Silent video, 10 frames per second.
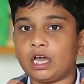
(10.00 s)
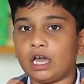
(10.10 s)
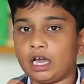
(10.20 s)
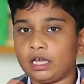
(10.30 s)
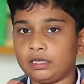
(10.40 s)

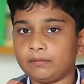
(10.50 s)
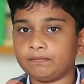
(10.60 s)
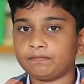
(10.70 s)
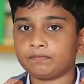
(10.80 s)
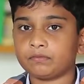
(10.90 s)

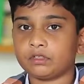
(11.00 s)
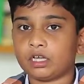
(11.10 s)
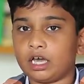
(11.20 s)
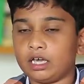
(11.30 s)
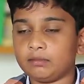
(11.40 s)
I
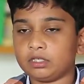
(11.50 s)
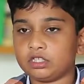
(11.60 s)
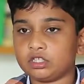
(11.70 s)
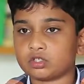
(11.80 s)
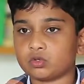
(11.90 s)
am
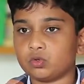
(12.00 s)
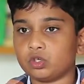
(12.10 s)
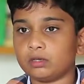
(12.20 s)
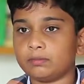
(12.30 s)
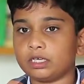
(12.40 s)
in this
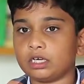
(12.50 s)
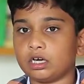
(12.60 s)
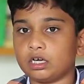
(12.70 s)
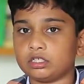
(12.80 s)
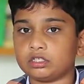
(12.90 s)
school
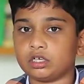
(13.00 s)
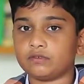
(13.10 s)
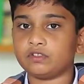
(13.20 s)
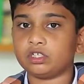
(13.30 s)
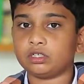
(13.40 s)
because
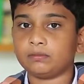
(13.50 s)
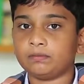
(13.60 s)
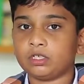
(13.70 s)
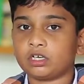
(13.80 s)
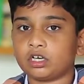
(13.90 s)
of the
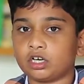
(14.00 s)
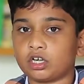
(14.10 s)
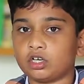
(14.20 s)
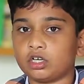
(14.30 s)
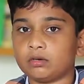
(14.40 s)

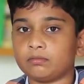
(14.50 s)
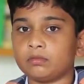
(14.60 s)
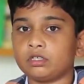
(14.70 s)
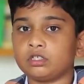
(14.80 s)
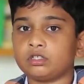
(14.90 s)

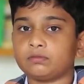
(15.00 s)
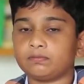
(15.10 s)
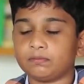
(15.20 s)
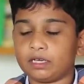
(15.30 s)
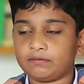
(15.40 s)
curriculum,
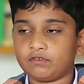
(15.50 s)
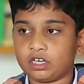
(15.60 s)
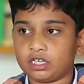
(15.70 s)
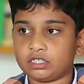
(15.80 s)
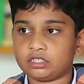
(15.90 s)
my
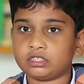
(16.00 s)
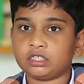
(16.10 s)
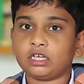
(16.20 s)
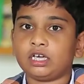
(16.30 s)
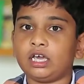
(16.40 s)

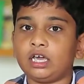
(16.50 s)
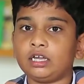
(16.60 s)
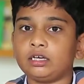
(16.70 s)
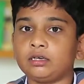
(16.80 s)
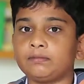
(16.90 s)
friends,
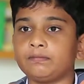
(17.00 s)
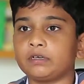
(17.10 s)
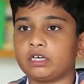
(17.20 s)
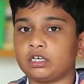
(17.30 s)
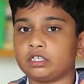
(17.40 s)
and
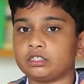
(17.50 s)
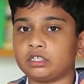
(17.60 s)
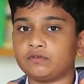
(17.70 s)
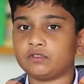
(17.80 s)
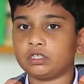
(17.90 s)
because
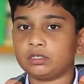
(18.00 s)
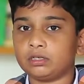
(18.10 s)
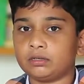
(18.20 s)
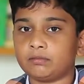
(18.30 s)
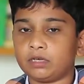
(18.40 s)
of the
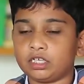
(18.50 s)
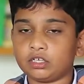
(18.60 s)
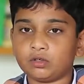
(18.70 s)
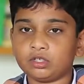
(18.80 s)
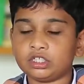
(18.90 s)

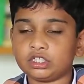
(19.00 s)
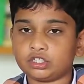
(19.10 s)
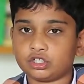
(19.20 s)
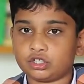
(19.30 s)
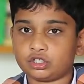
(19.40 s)
many good
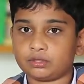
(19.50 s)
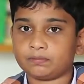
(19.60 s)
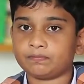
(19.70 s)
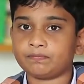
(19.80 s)
teachers.